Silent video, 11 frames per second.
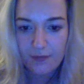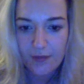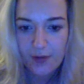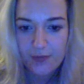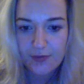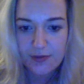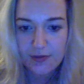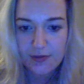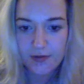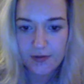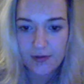Oops,
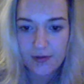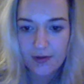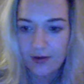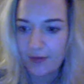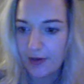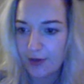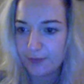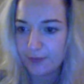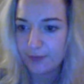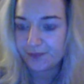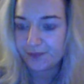there we go.
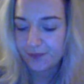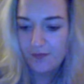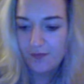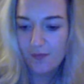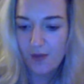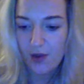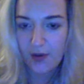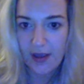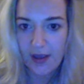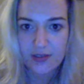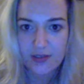
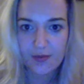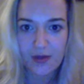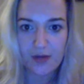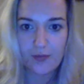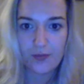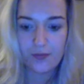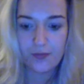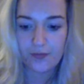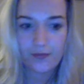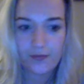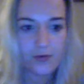Okay, so I'm gonna,
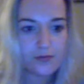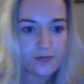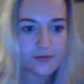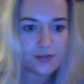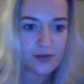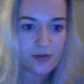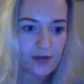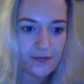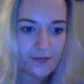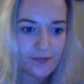oh, sorry.